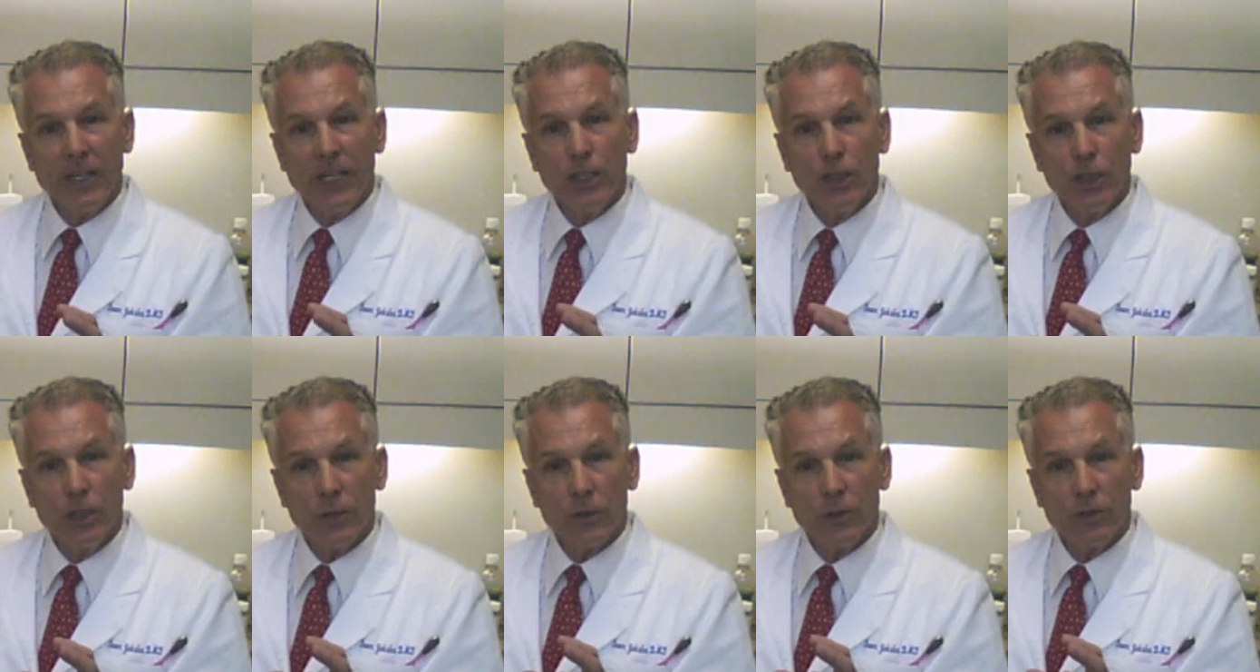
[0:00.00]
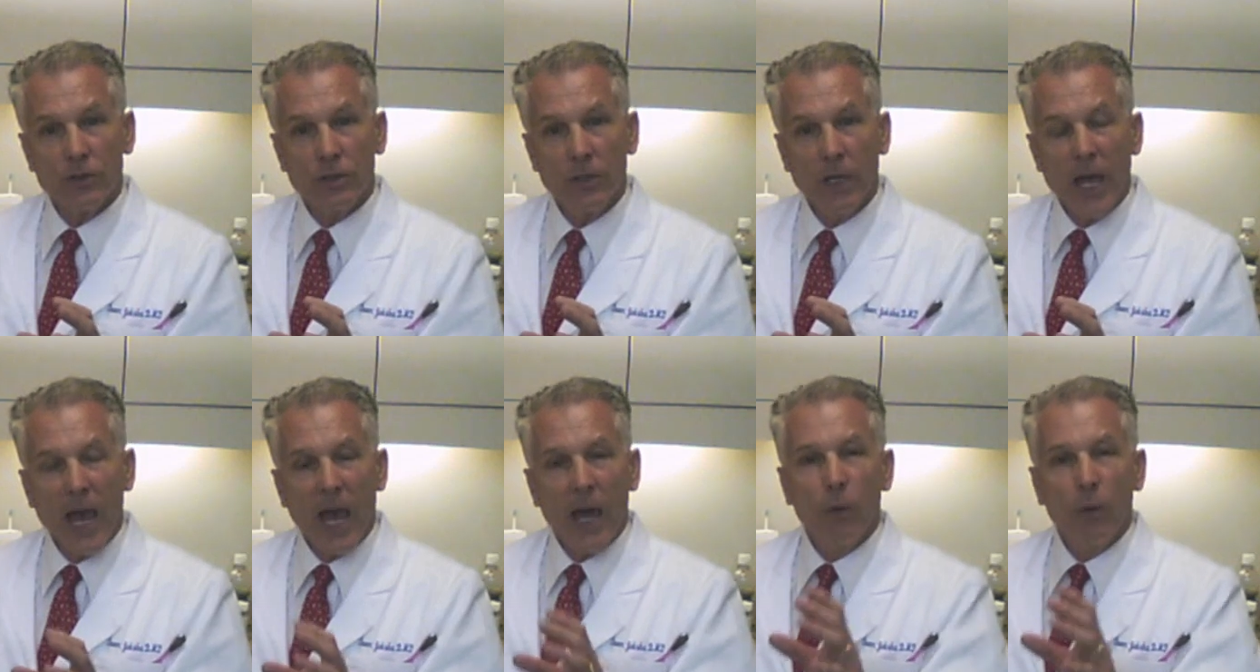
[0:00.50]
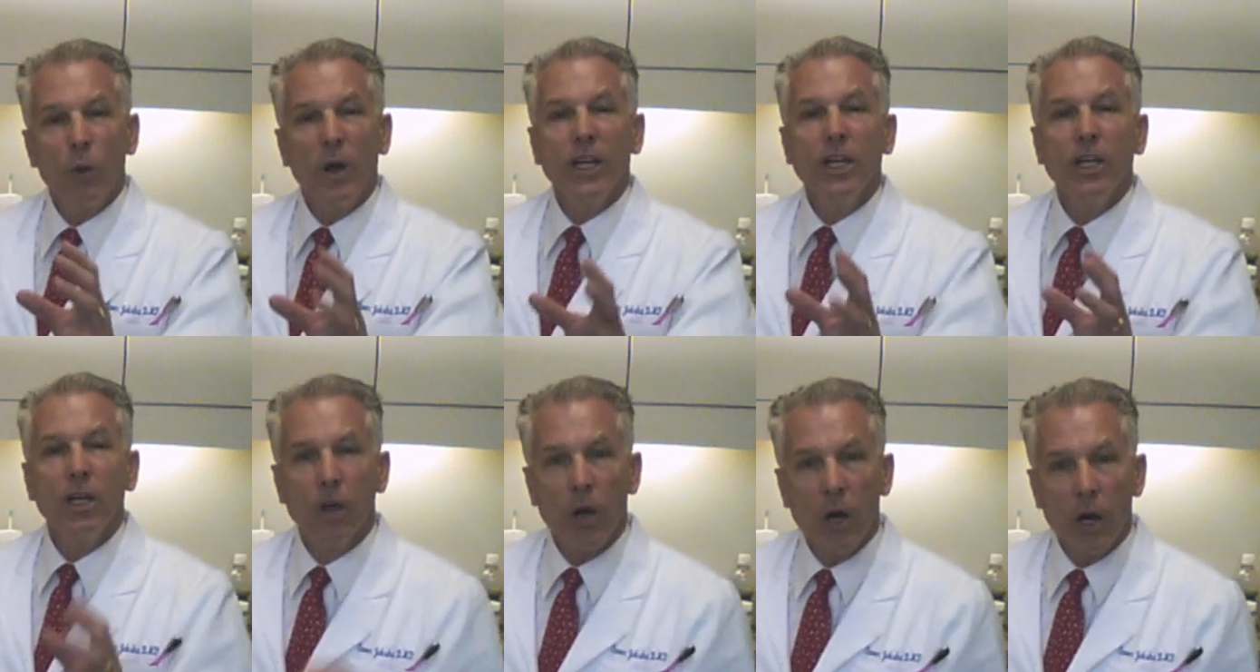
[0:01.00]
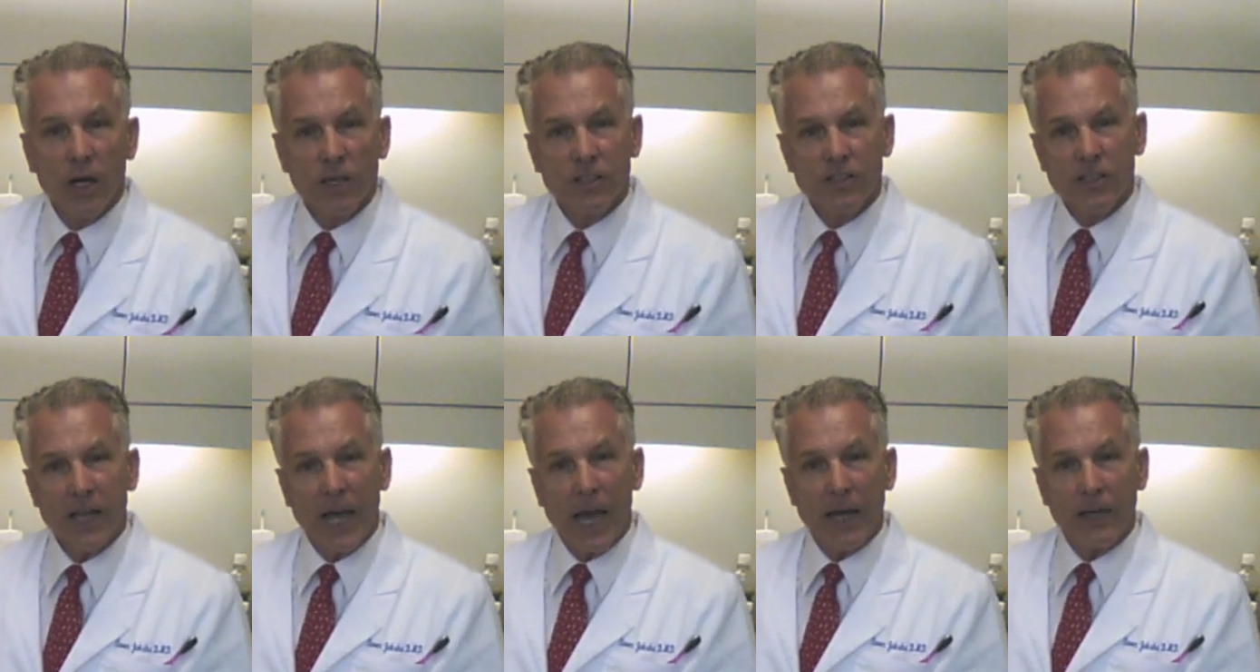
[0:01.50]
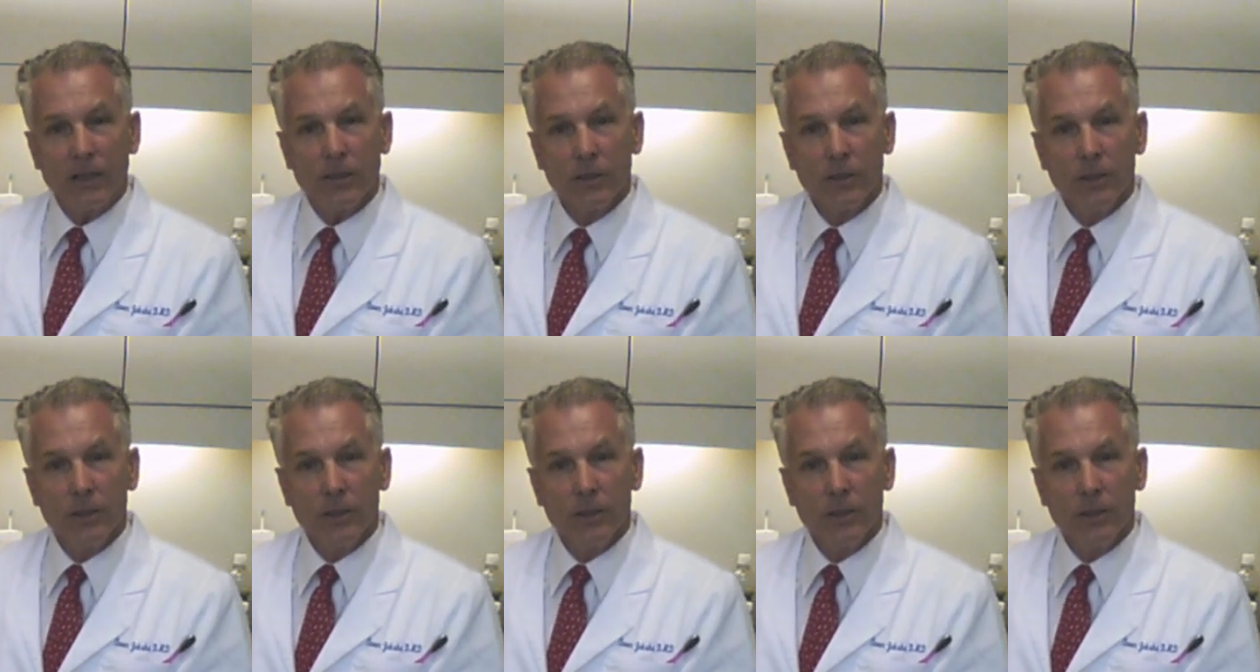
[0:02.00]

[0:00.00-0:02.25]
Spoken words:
issues. And what can cause that?